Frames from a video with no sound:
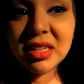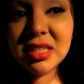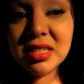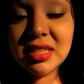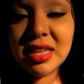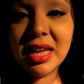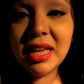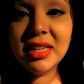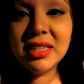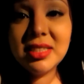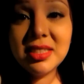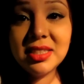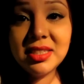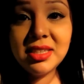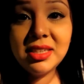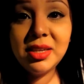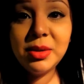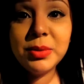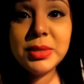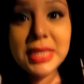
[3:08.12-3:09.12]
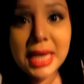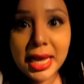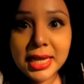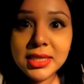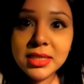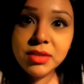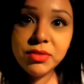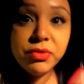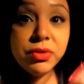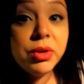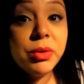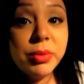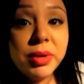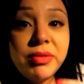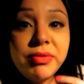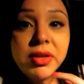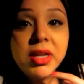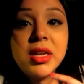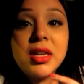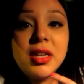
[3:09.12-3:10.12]
Says he was asking for a
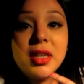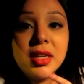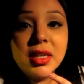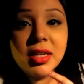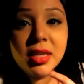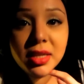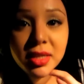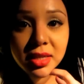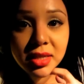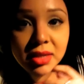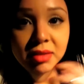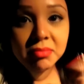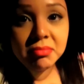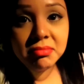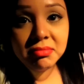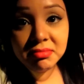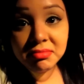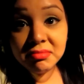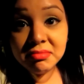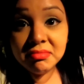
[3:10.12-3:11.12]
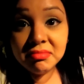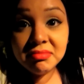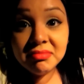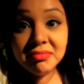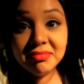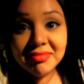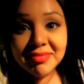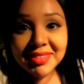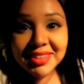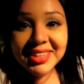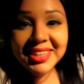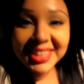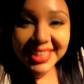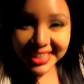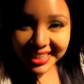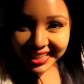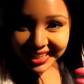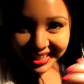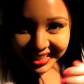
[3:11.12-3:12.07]
refund. Oh, shut up.